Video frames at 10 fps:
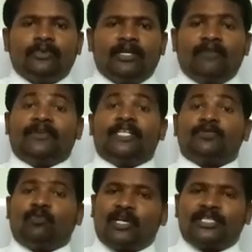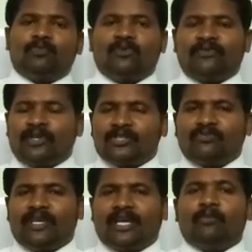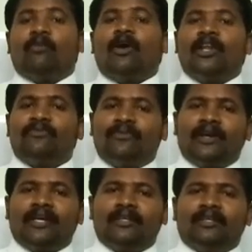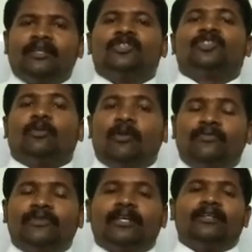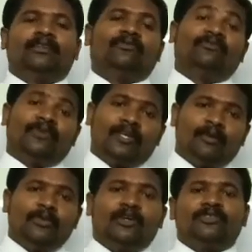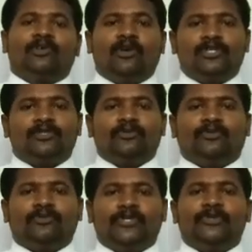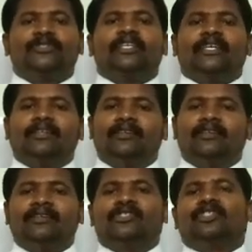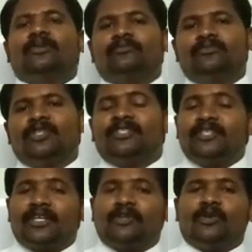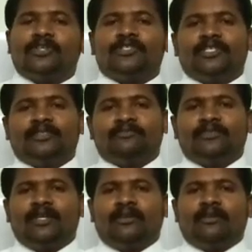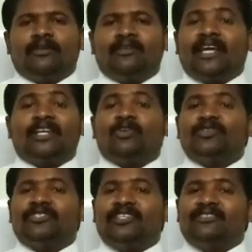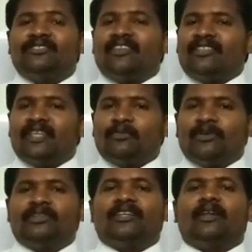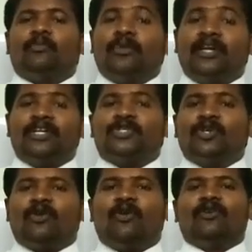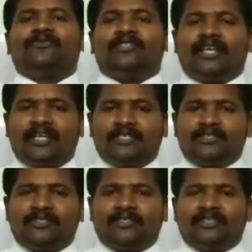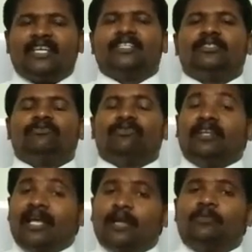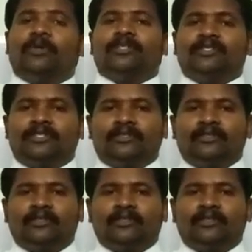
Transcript: If it is possible for us, we can modify some of the phenomena also using some technology. Technology is nothing but an application of science that will help us